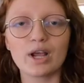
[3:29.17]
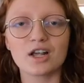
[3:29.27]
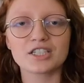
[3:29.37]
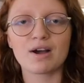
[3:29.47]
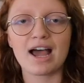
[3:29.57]
And we
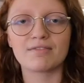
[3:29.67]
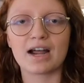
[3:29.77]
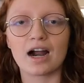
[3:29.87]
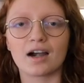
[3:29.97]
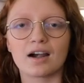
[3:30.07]
also have
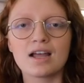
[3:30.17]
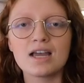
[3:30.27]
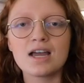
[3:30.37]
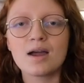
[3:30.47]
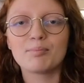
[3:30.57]
our
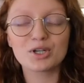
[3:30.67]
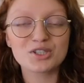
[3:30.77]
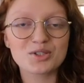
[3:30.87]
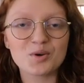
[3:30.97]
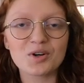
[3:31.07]

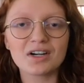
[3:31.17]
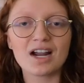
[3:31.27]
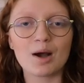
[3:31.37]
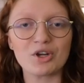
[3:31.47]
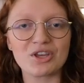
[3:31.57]

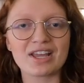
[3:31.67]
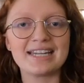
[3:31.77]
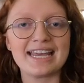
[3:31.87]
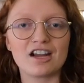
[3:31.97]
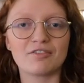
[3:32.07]
bookstore uh, where you can
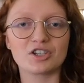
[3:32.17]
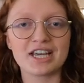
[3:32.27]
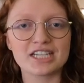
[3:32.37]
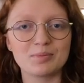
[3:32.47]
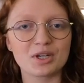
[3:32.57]
take care of your
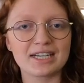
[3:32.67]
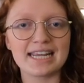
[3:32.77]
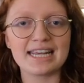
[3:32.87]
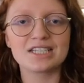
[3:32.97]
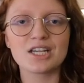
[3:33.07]
textbook
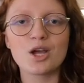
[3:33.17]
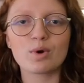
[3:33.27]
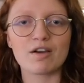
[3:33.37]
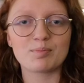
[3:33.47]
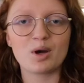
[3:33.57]
needs.
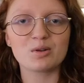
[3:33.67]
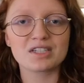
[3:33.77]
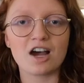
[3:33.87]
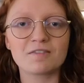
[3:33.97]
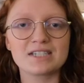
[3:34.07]
We have a
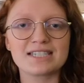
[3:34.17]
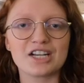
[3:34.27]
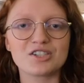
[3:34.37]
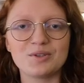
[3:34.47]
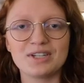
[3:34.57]
post office
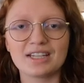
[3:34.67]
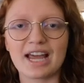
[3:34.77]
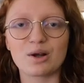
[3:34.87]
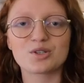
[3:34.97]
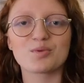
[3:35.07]
and a student
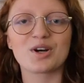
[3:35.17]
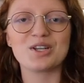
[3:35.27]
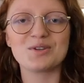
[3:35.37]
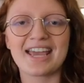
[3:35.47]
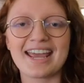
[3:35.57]
lounge where
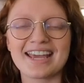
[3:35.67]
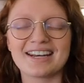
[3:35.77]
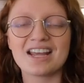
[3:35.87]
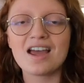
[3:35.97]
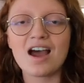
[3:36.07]
you
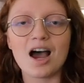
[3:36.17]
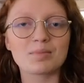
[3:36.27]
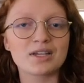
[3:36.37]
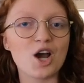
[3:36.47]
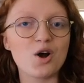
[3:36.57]
can
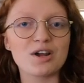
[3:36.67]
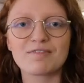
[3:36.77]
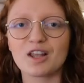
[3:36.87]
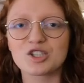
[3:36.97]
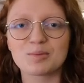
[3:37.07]
um, go
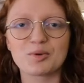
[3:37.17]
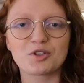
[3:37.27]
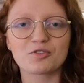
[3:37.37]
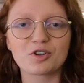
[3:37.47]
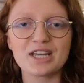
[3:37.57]
and fellowship
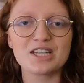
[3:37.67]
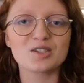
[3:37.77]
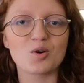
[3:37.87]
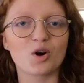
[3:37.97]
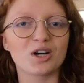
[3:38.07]
with your
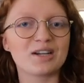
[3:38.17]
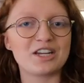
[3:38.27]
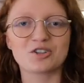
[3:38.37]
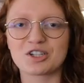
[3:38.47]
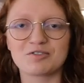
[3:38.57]
friends or
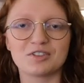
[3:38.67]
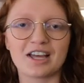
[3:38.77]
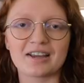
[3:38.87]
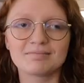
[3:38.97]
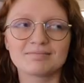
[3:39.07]
eat your Chick
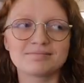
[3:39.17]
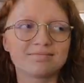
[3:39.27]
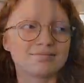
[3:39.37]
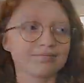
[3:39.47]
fil A.